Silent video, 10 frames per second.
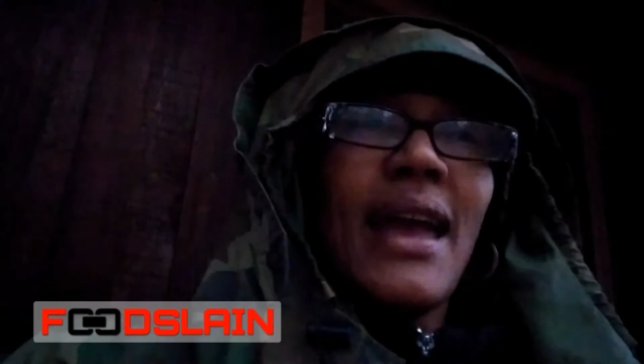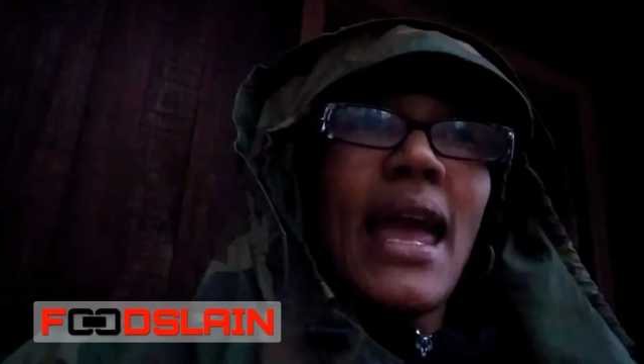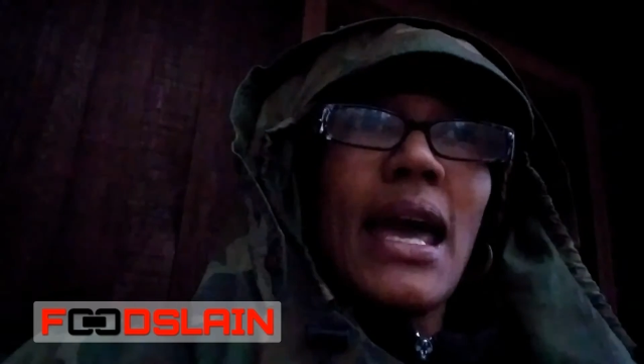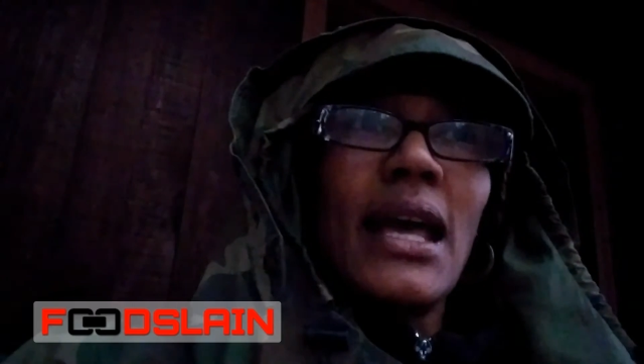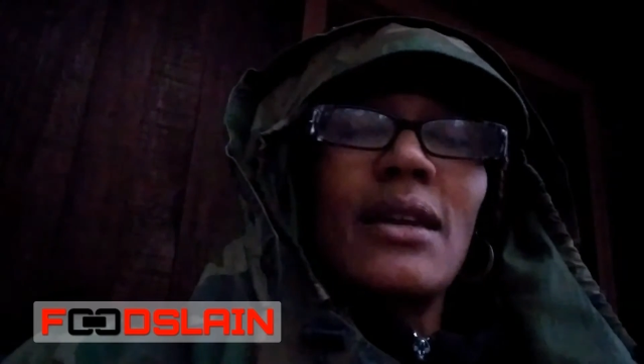
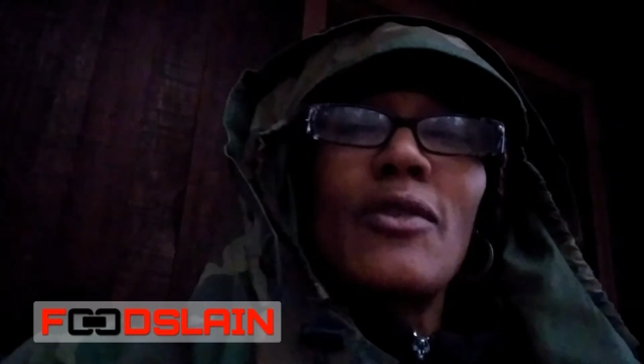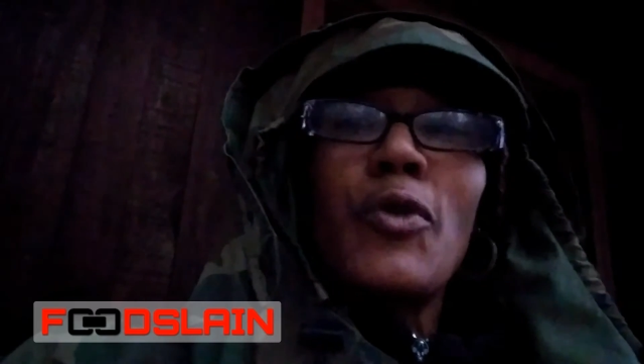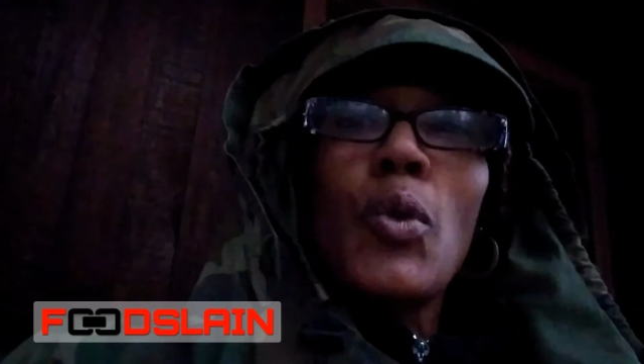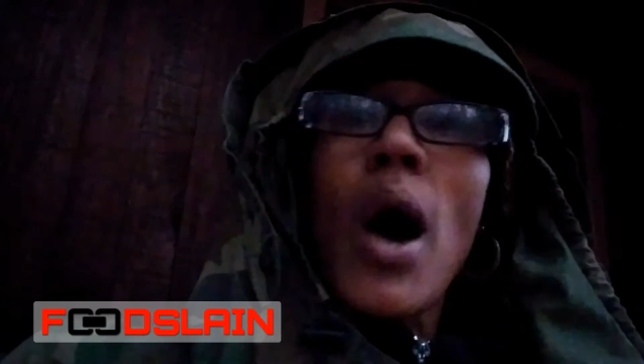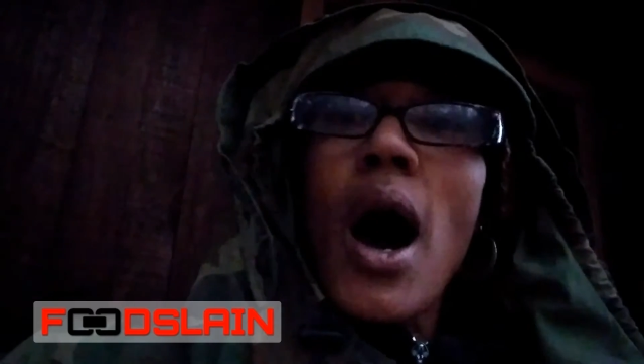and
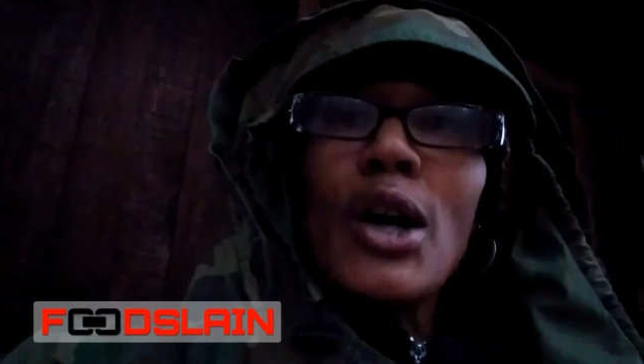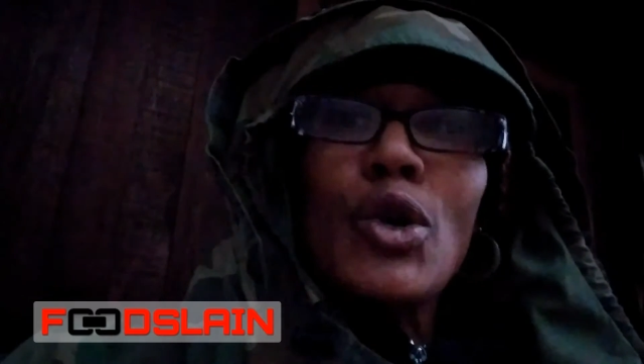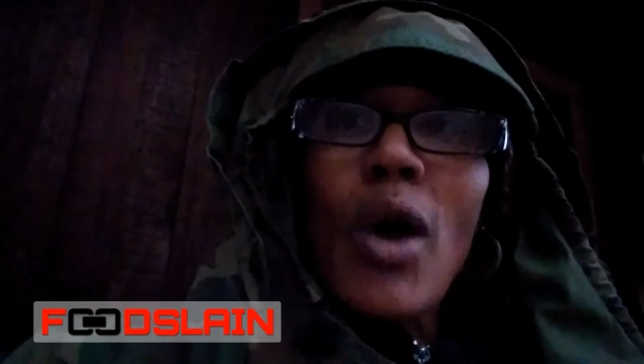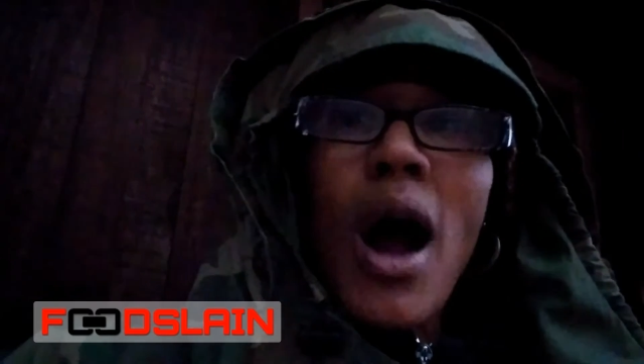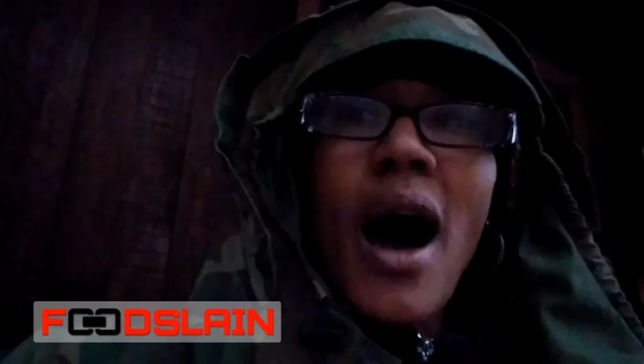foie
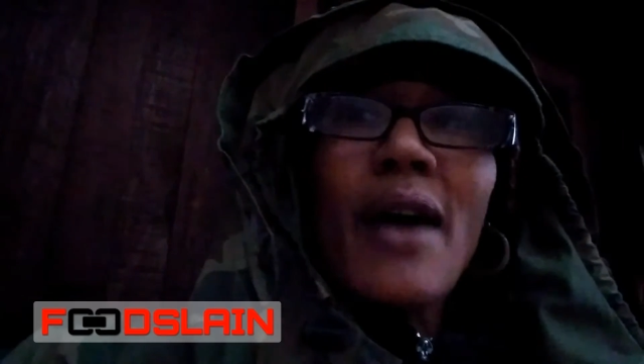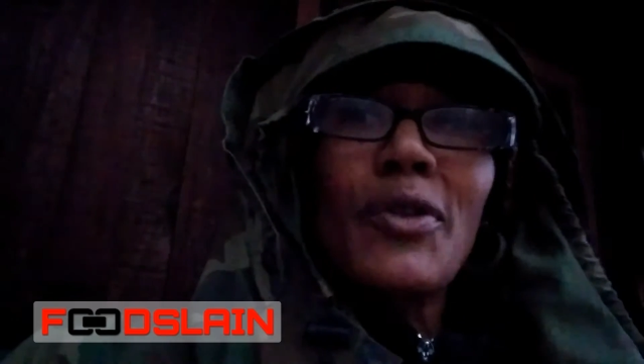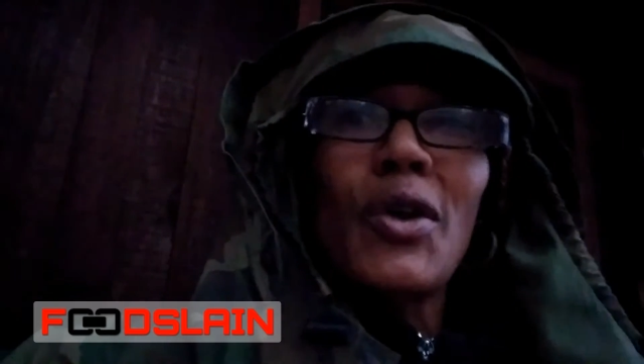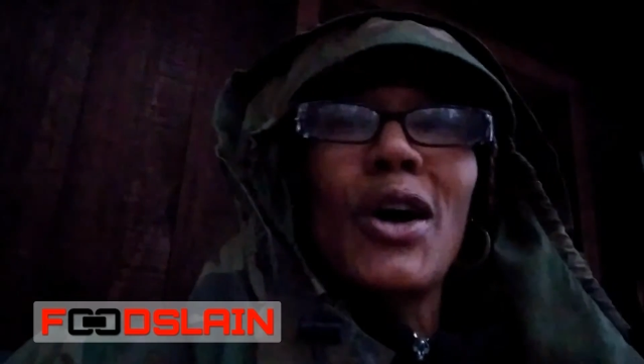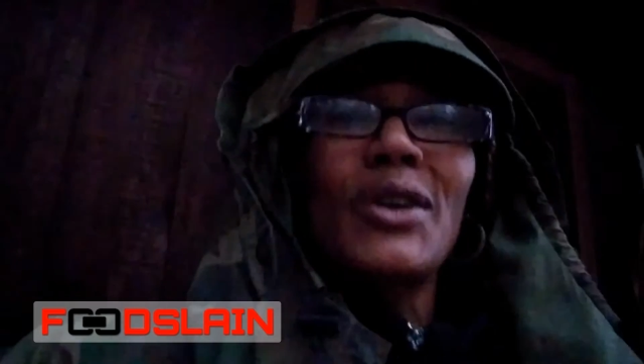gras
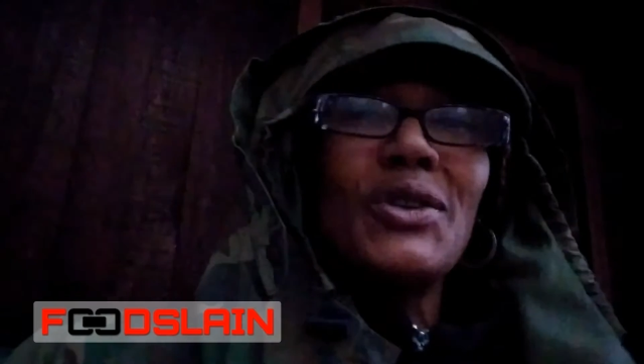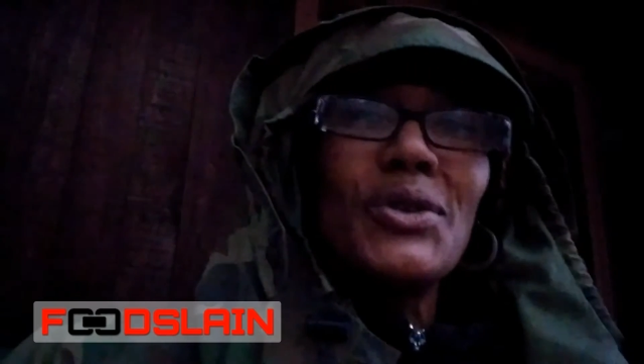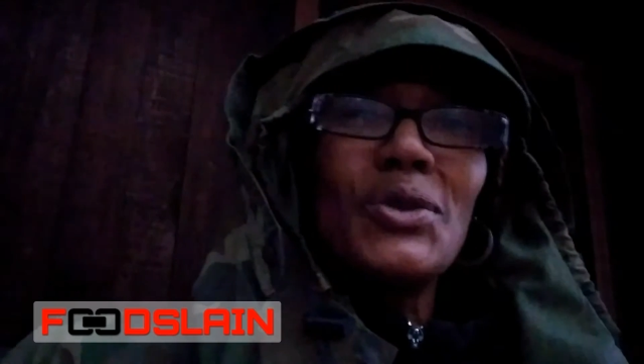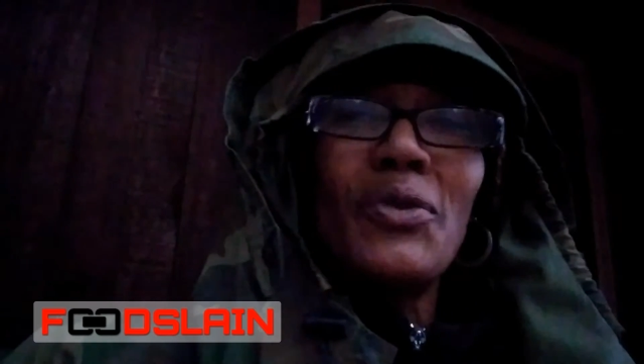for all you